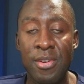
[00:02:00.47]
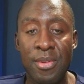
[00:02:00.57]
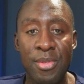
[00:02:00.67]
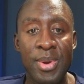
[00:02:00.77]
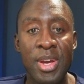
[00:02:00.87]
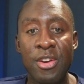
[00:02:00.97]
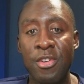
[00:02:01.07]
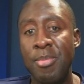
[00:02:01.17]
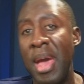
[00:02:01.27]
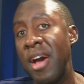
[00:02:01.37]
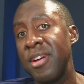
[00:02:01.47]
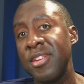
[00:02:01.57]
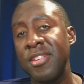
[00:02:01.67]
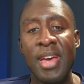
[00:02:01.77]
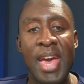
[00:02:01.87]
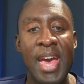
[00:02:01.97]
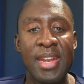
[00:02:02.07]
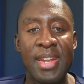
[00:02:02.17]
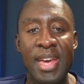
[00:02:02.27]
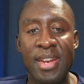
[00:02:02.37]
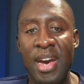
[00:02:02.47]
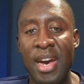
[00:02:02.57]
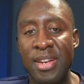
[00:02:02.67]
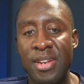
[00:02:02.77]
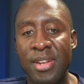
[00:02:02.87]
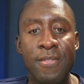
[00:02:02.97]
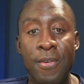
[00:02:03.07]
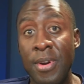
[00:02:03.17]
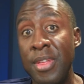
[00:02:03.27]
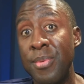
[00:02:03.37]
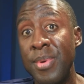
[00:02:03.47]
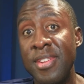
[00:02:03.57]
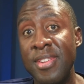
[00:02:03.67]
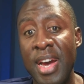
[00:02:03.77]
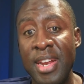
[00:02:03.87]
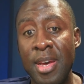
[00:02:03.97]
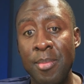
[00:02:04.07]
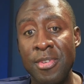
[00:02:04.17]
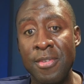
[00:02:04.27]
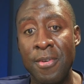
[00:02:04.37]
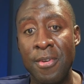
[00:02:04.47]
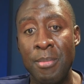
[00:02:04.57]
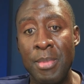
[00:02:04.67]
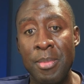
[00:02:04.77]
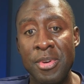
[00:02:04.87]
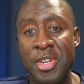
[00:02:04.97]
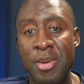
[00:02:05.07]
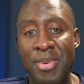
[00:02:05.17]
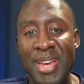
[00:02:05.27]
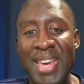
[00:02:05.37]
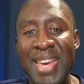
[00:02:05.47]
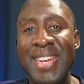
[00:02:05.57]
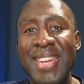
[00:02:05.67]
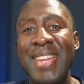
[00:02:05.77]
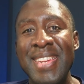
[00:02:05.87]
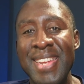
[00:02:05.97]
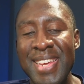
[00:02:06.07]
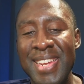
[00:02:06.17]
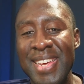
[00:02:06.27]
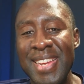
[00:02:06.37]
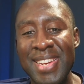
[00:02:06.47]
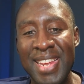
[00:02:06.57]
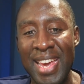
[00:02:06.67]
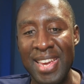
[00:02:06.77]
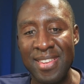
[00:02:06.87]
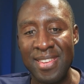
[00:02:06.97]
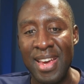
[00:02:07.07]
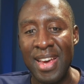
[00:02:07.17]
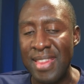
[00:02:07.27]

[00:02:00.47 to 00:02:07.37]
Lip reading: £300 and had gotten 43 signups for their membership in 10 days.